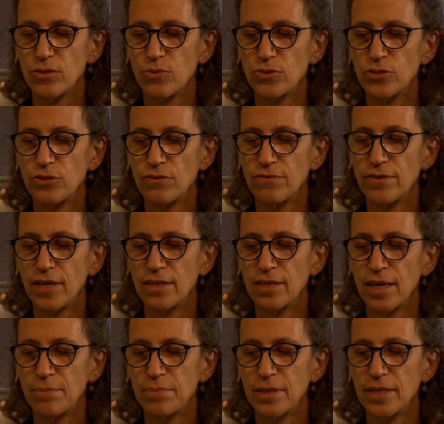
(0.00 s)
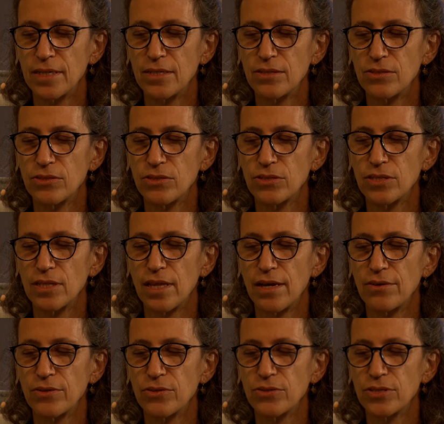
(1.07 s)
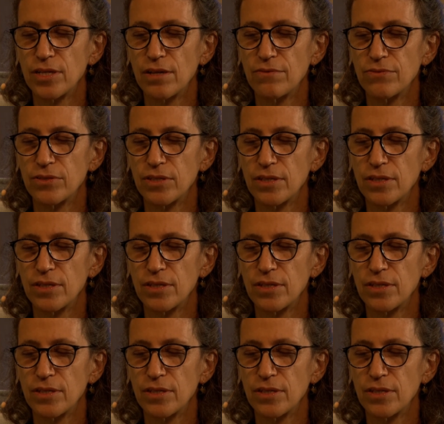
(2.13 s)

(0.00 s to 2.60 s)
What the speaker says: So once you've found that place, just allow yourself